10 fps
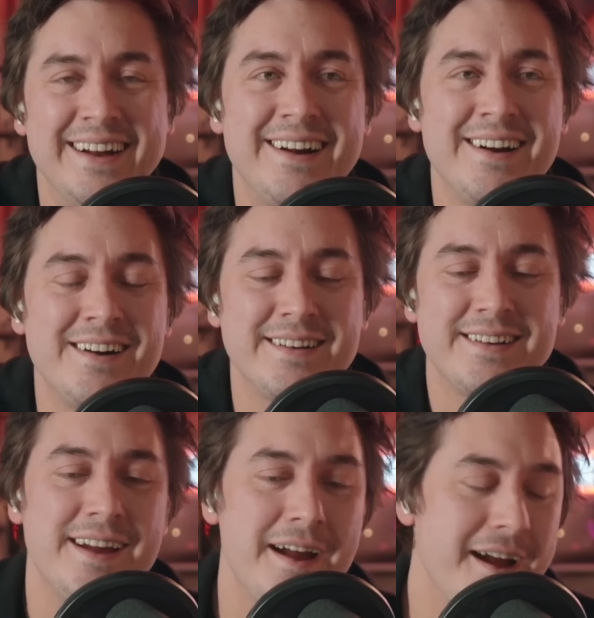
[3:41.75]
Oh
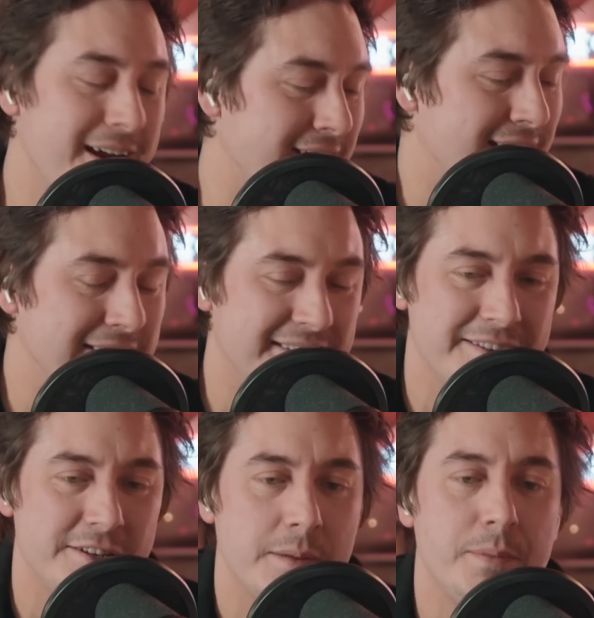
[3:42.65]
no, it's
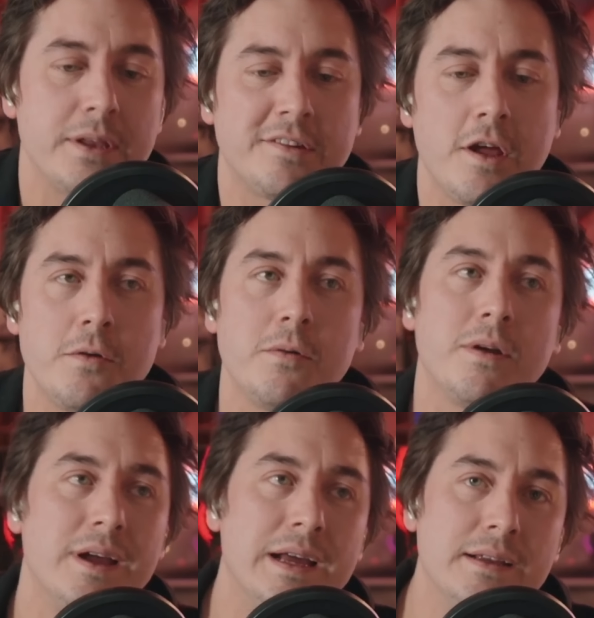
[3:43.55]
such a shit. But
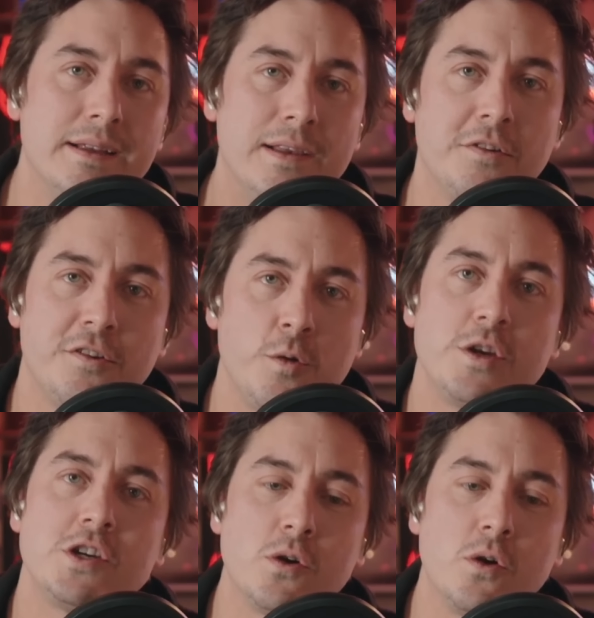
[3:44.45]
so, long
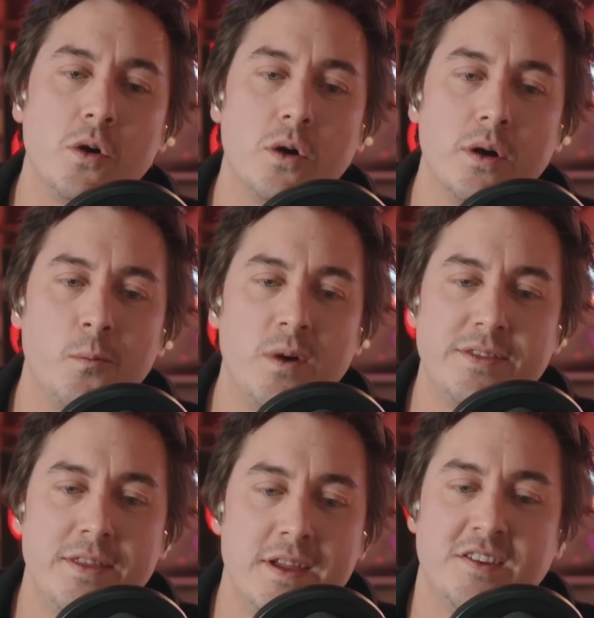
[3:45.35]
story short,
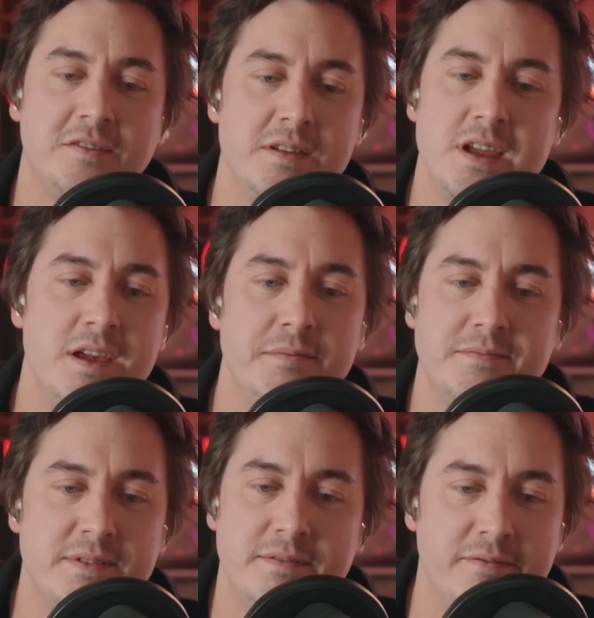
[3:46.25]
with this
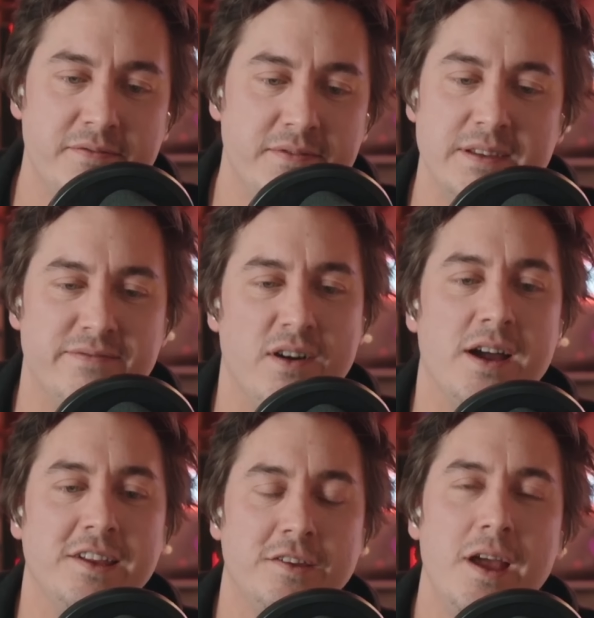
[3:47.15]
new
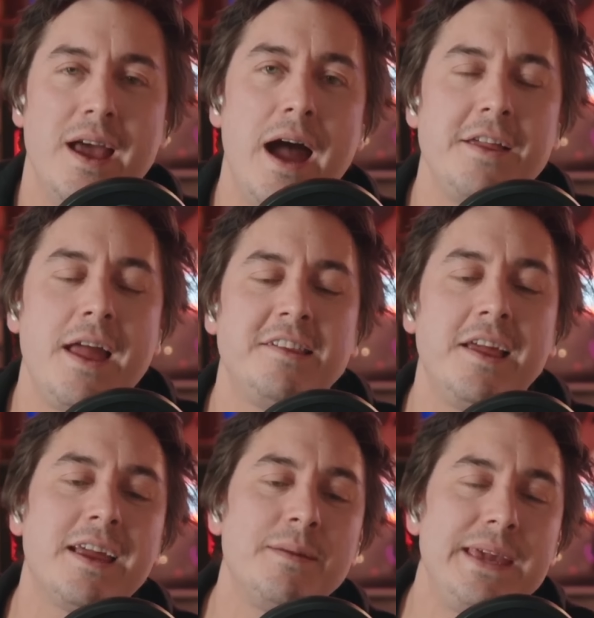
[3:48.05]
device, is
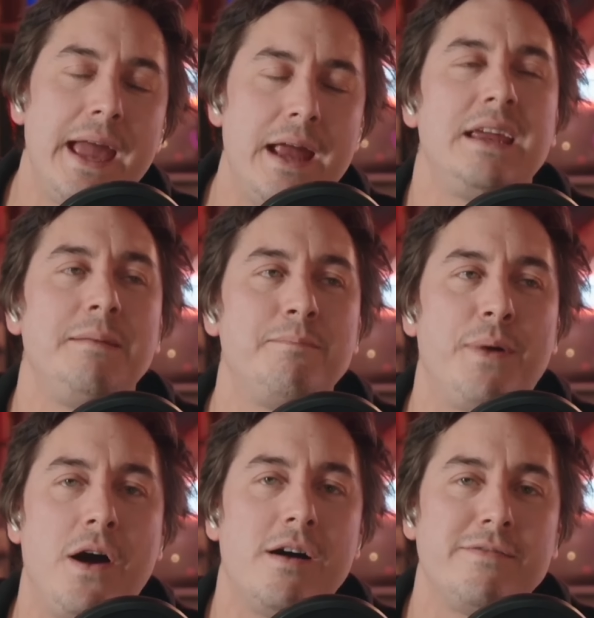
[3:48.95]
there going to be any
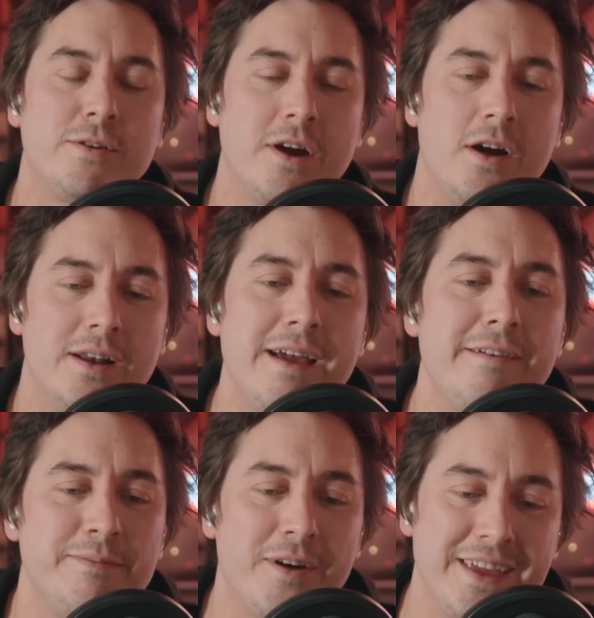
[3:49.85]
part of your car
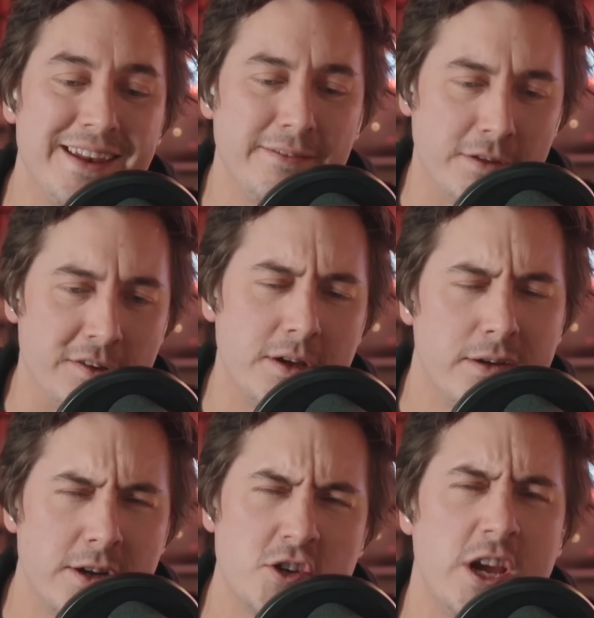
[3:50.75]
left by the end of this? So
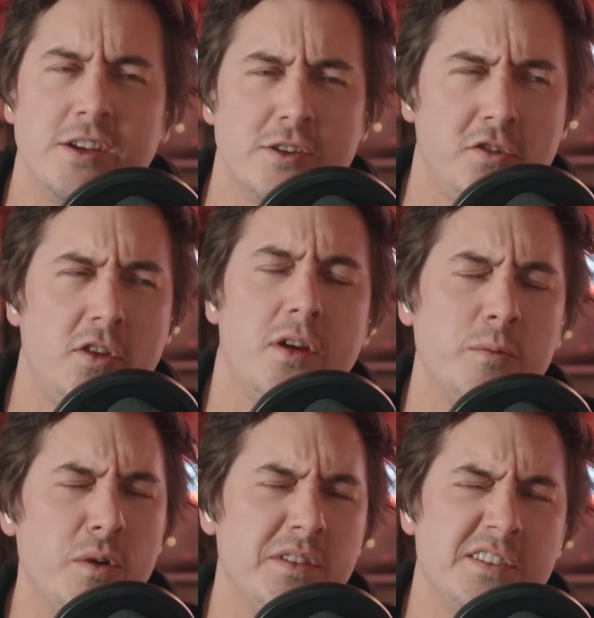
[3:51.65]
you've got to change the
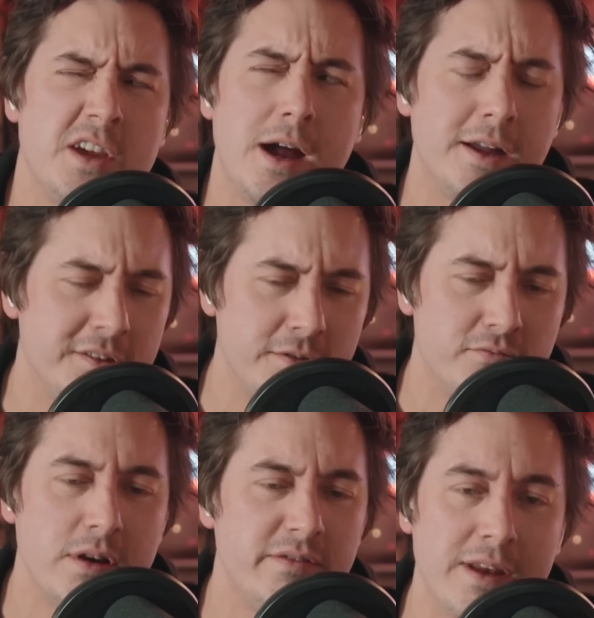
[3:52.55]
steering wheel and the tyres and
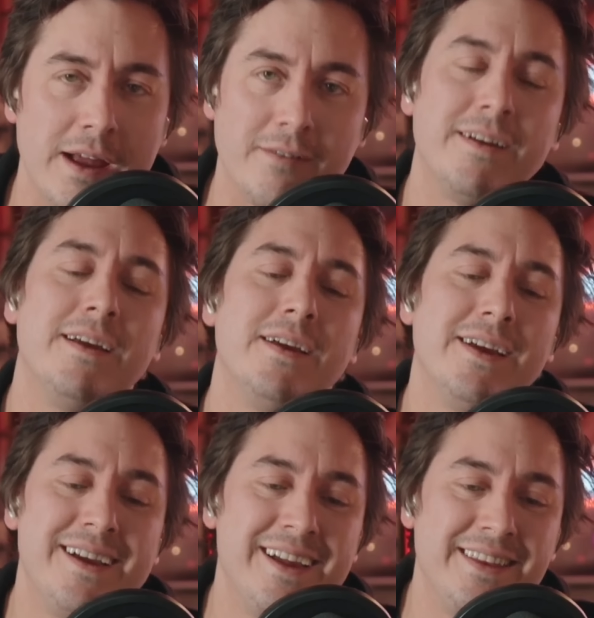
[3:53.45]
the roof now. Is it
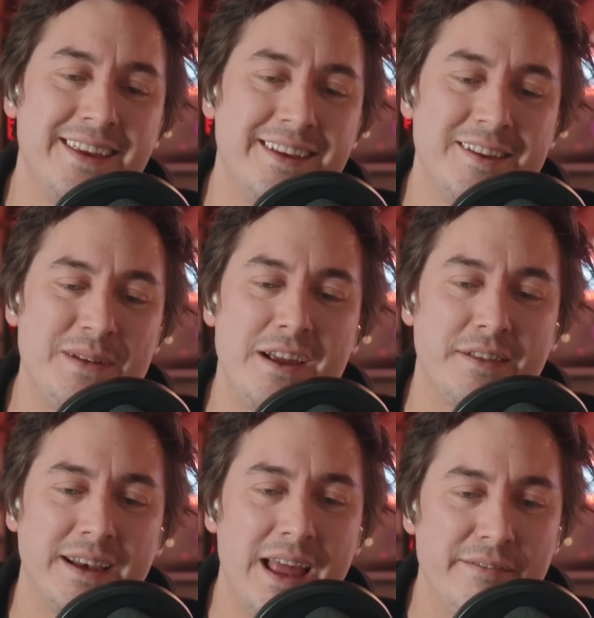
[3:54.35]
the ship
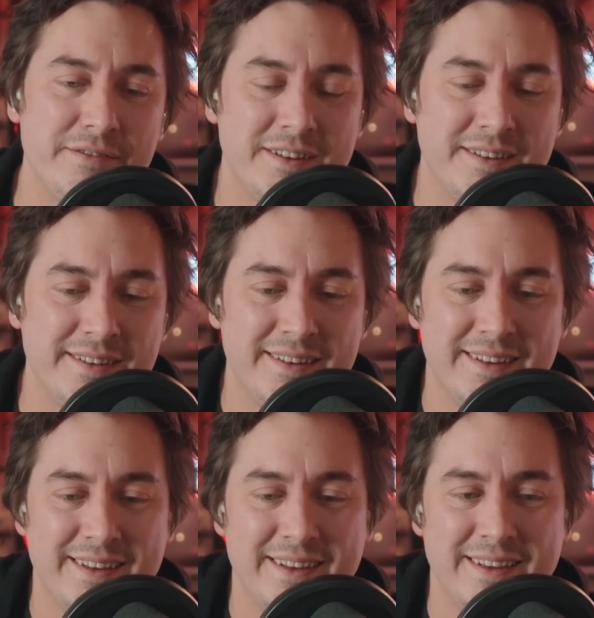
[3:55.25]
of
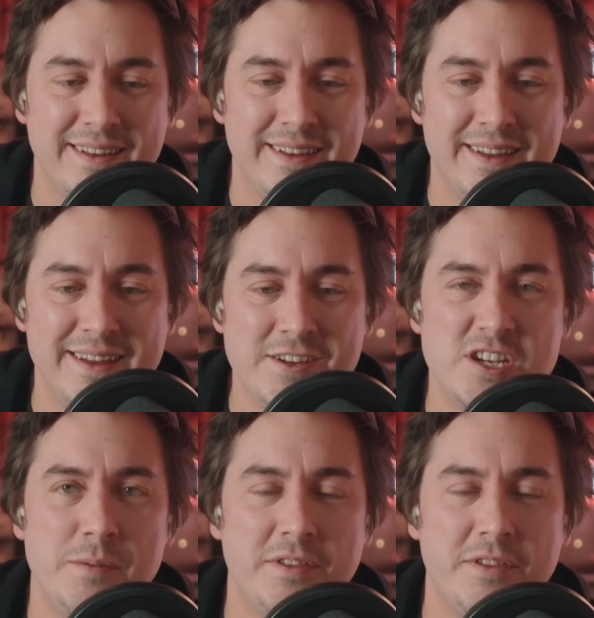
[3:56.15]
Theseus? Theseus is a ship.